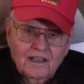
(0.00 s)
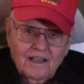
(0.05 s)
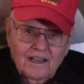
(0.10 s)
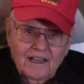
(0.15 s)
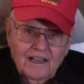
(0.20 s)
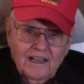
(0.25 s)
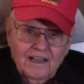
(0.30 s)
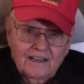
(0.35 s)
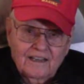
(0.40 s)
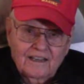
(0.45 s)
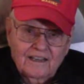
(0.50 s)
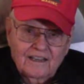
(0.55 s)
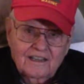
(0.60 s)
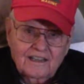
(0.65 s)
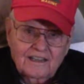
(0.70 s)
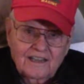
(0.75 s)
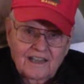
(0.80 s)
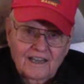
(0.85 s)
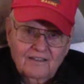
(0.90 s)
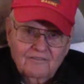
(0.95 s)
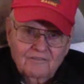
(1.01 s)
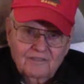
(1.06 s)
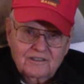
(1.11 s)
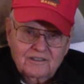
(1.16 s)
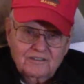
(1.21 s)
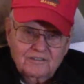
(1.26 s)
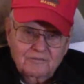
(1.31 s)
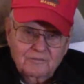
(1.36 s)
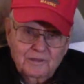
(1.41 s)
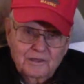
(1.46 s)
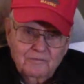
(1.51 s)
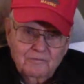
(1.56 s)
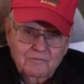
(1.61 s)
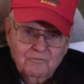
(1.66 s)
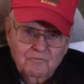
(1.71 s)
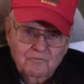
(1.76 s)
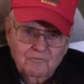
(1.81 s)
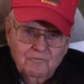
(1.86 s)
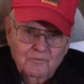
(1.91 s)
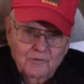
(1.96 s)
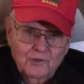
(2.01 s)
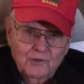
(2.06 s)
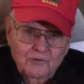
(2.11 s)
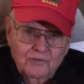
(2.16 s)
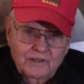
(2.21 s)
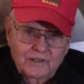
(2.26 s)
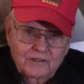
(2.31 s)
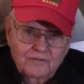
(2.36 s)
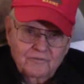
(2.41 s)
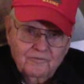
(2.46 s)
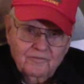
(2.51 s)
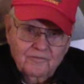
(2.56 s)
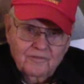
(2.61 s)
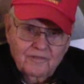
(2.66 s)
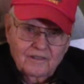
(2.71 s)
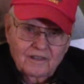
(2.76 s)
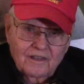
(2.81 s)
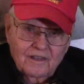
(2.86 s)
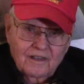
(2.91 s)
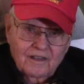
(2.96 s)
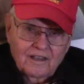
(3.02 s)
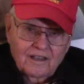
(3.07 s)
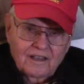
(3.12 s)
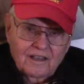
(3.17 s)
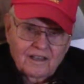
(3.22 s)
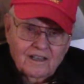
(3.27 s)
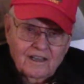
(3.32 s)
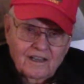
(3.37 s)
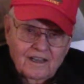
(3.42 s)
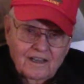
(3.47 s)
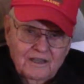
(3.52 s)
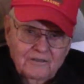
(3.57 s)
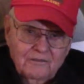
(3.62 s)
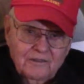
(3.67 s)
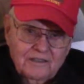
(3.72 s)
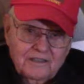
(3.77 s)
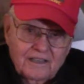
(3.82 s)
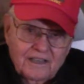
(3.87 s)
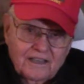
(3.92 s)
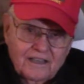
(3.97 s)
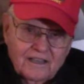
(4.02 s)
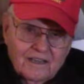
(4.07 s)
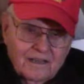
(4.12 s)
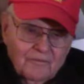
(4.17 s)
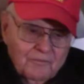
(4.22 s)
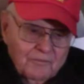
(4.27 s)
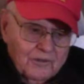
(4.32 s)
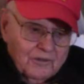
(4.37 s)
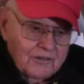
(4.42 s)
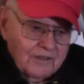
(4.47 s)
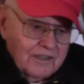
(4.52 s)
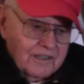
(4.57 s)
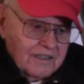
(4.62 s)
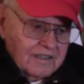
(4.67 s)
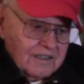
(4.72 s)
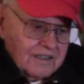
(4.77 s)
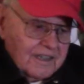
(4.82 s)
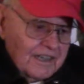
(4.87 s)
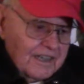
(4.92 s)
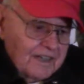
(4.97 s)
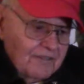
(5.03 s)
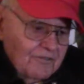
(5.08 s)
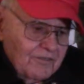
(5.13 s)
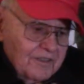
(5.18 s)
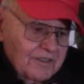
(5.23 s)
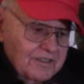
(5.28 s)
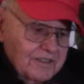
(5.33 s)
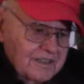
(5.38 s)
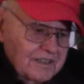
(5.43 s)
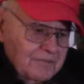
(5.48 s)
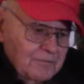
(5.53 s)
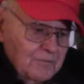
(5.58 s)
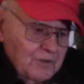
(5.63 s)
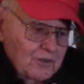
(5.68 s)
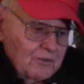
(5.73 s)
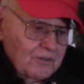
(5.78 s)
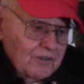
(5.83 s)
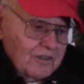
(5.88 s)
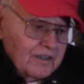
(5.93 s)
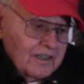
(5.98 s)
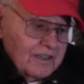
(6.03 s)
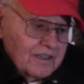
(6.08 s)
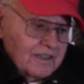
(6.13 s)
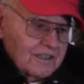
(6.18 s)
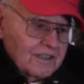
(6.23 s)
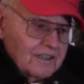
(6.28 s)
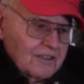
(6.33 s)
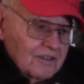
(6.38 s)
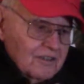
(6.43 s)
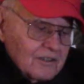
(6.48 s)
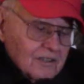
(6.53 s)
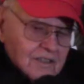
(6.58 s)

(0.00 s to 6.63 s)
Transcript: And then the canvas would be moving, and it would take it up to another canvas and move on in and